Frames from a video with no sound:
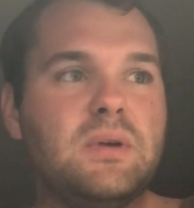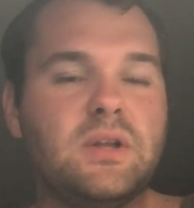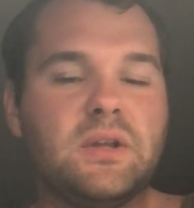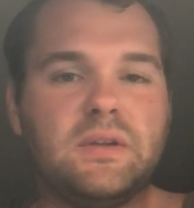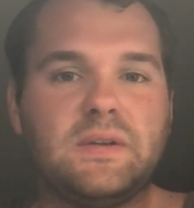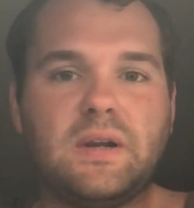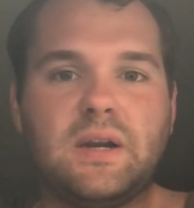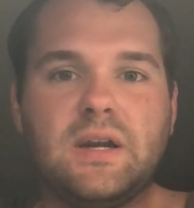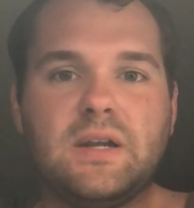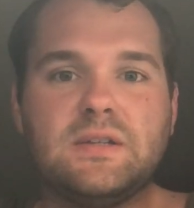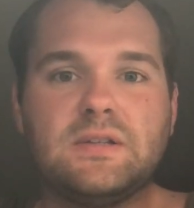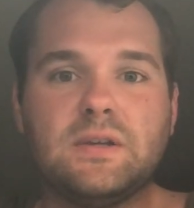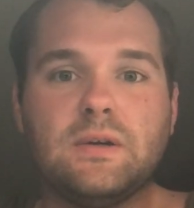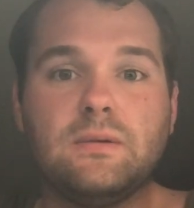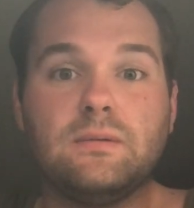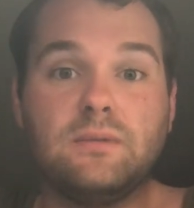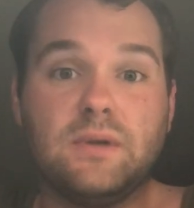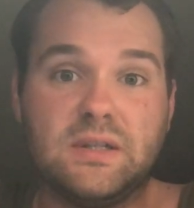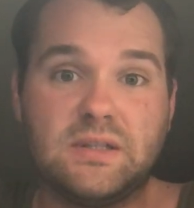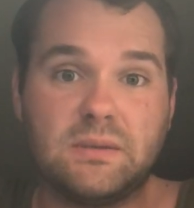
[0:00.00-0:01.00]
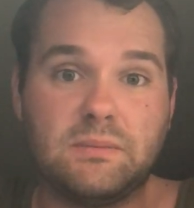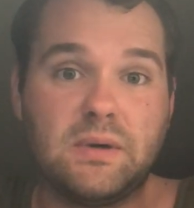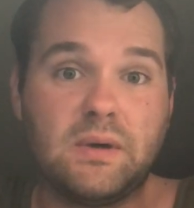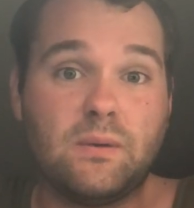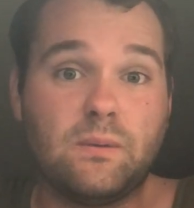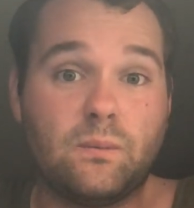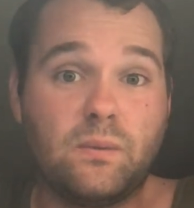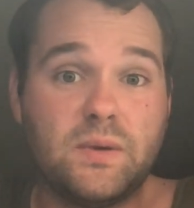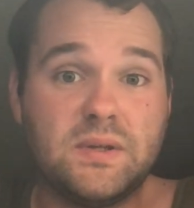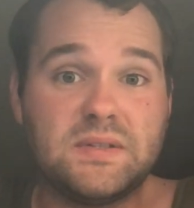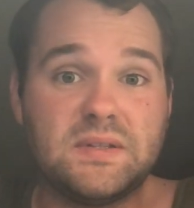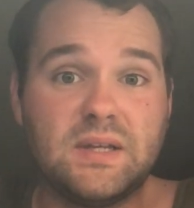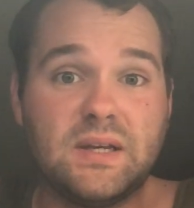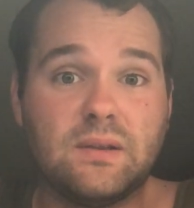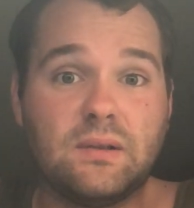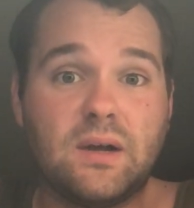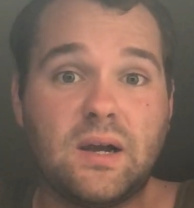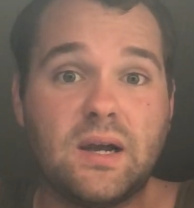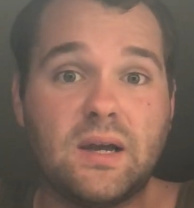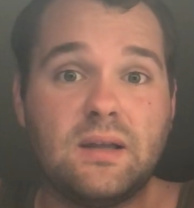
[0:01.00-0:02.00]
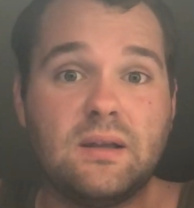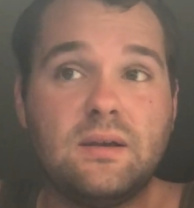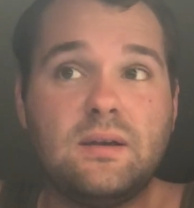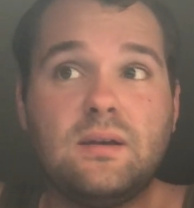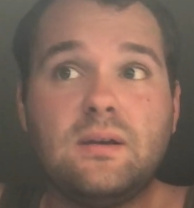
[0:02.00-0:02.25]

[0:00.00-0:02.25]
military, so it's a big one we see a lot,